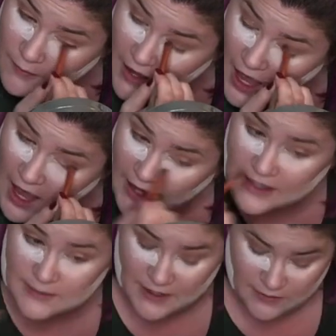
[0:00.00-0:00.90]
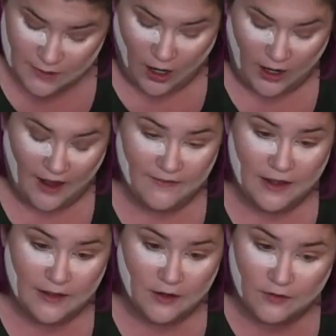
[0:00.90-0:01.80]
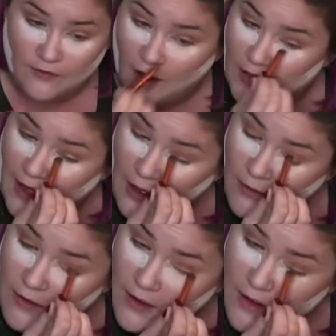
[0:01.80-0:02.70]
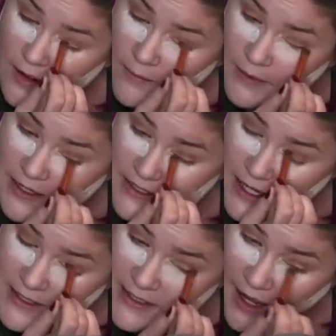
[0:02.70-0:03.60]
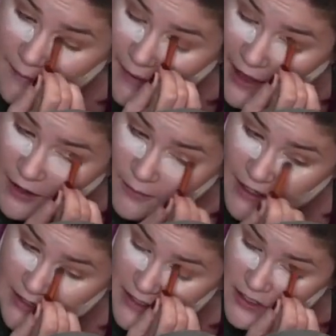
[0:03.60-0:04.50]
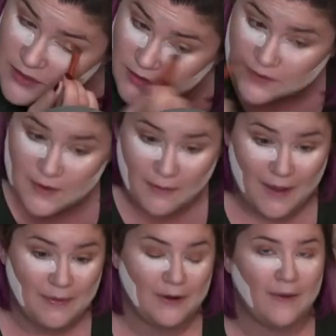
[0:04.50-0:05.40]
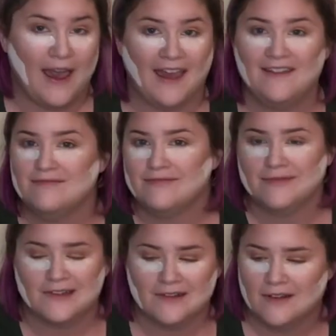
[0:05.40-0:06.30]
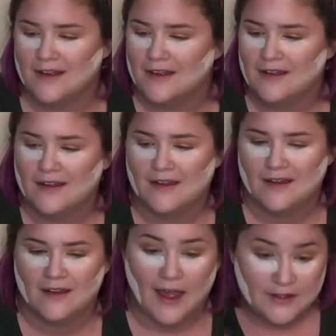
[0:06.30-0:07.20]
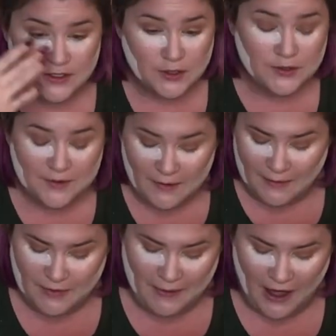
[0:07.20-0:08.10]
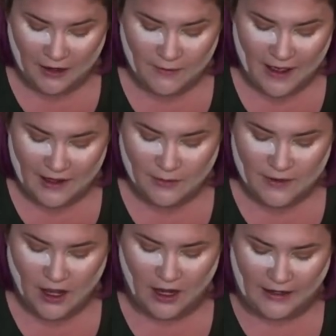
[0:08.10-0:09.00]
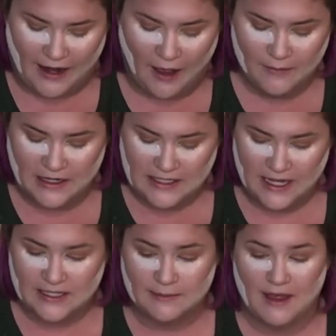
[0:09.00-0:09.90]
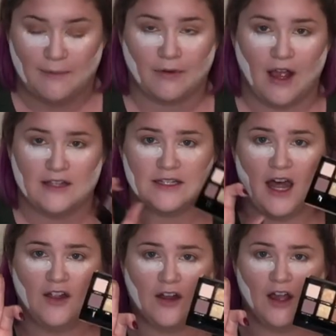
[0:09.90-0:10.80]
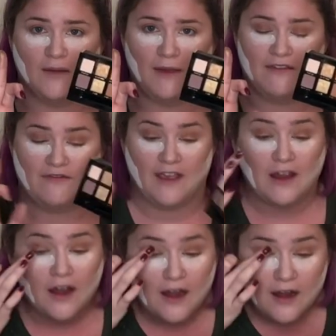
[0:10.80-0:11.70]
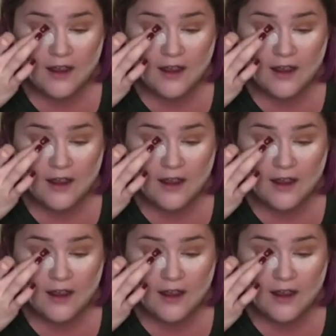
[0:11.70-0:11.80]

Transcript: my eye is because we are having a little fallout, but it does not matter because as soon as we wipe it away, as soon as we wipe the powder away, it'll be gone. Now I'm gonna take some of that bronze color on my finger,